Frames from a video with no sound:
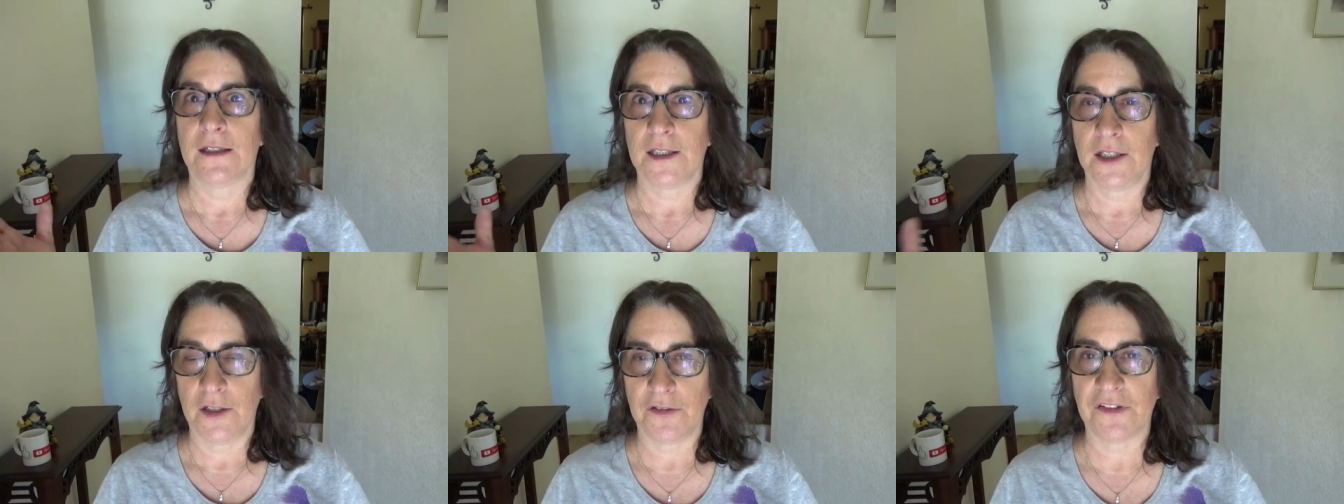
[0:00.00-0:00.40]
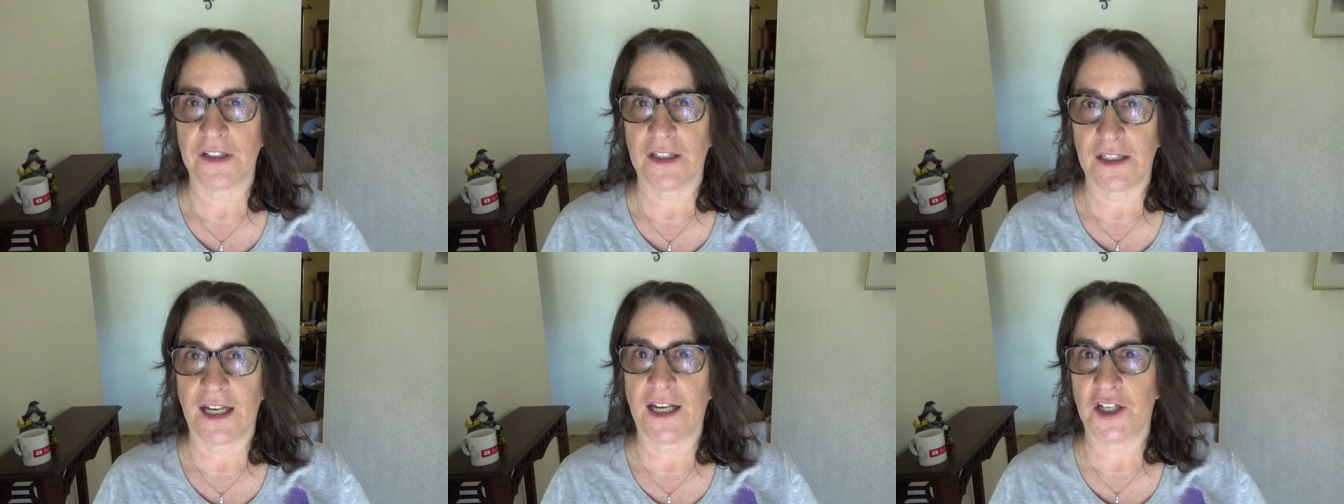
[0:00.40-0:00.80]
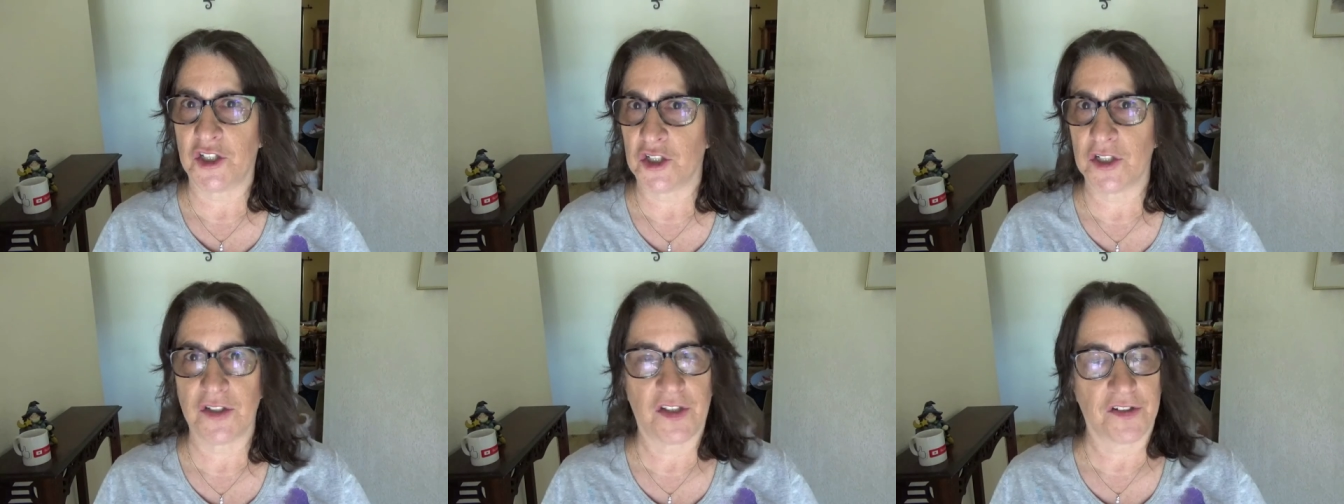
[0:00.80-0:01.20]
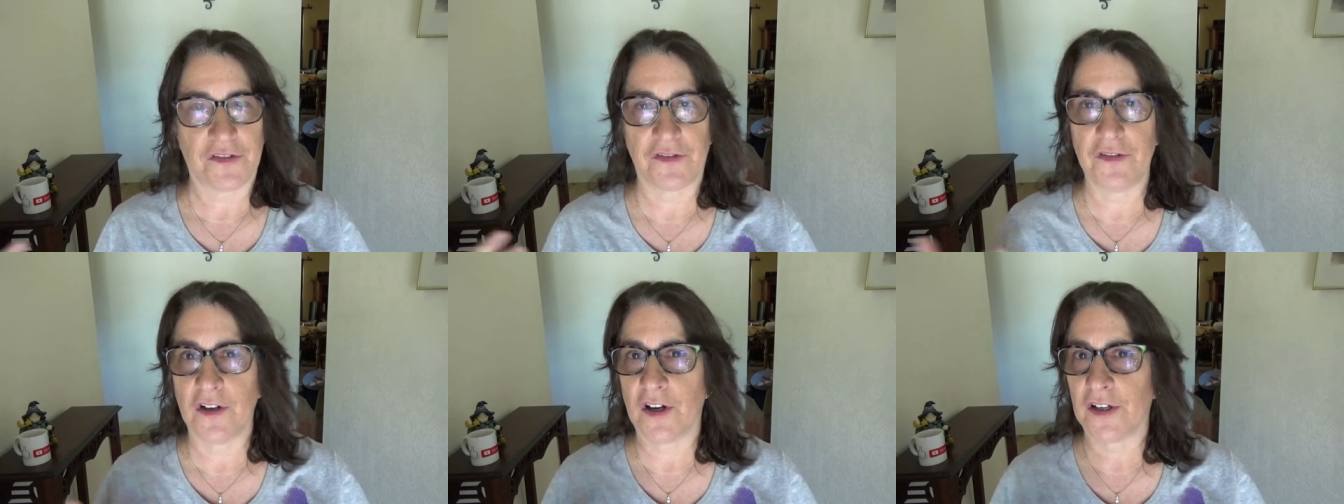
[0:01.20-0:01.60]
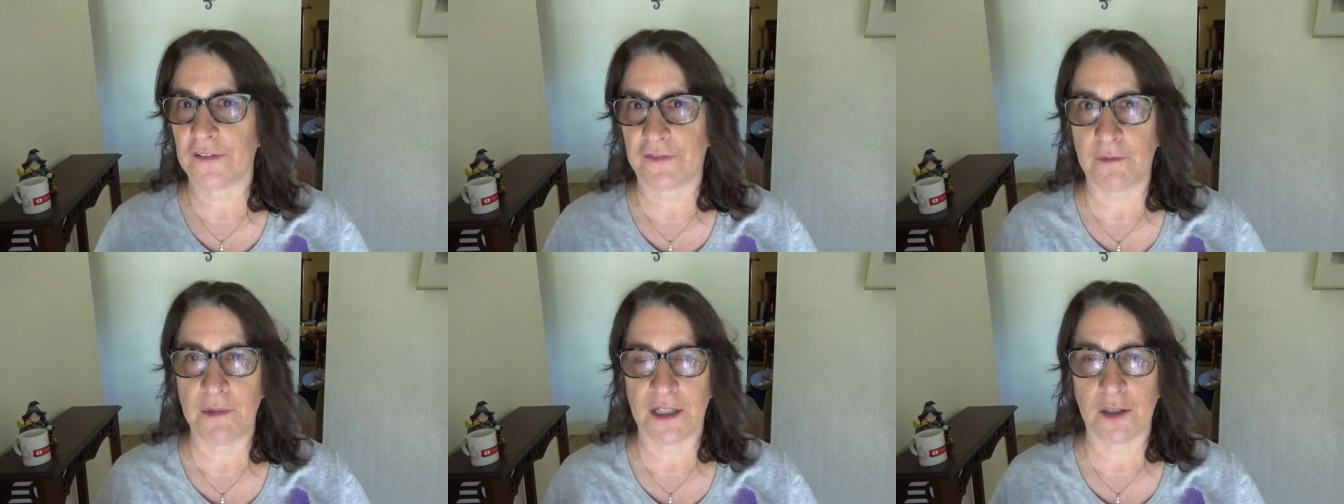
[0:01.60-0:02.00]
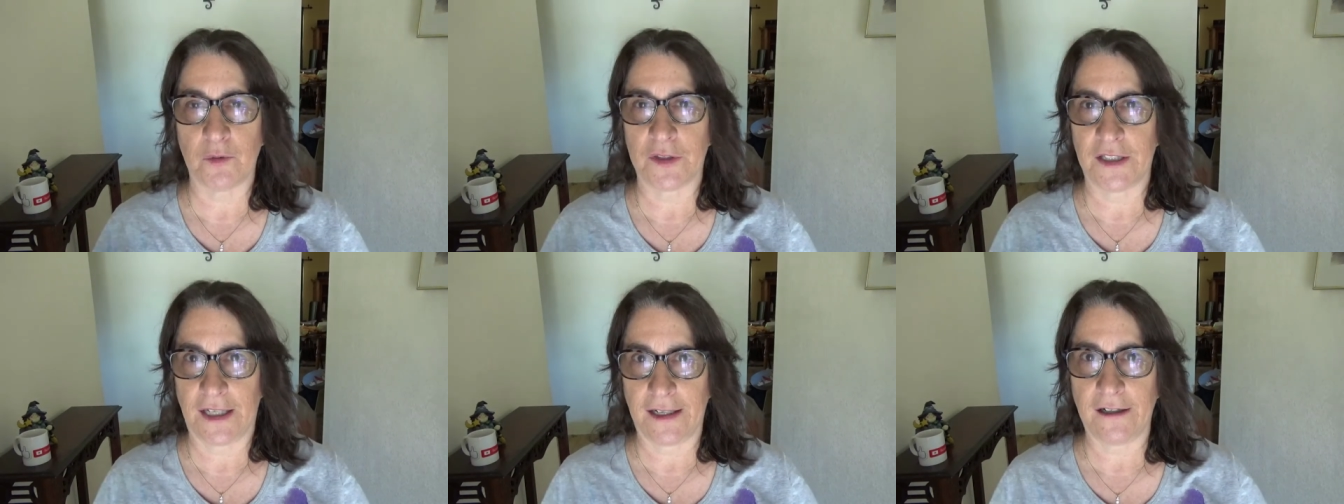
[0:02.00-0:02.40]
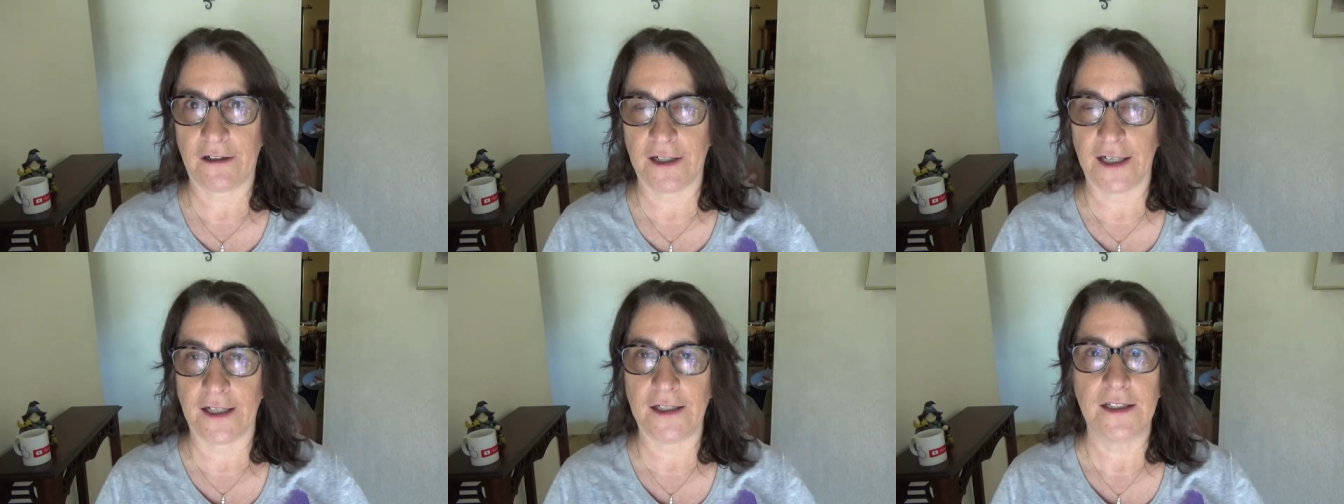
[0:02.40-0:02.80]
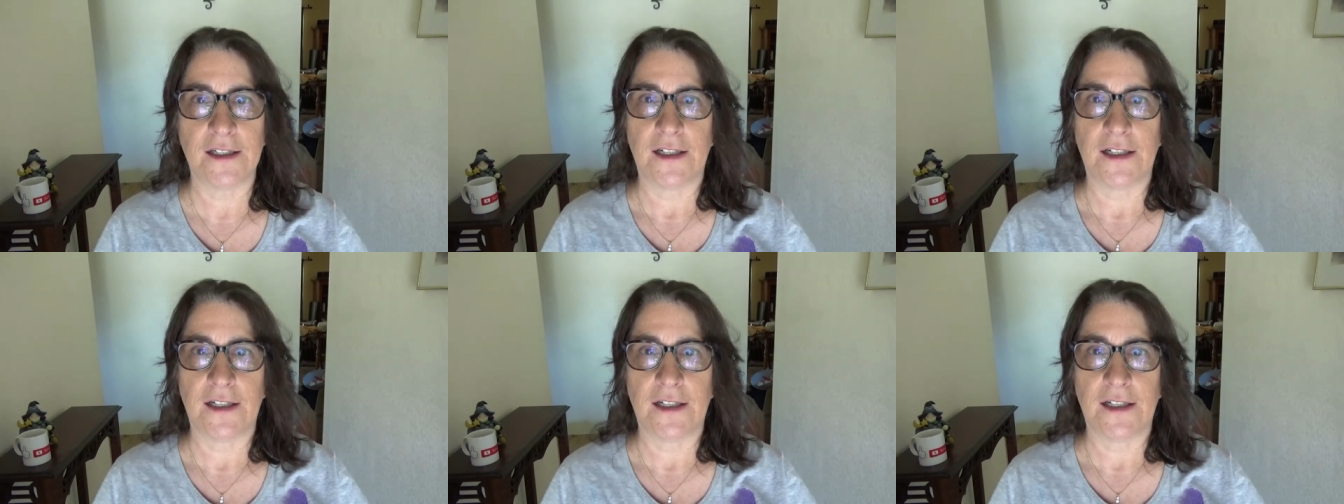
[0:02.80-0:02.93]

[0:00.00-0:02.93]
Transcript: using an agent that's not familiar with the area,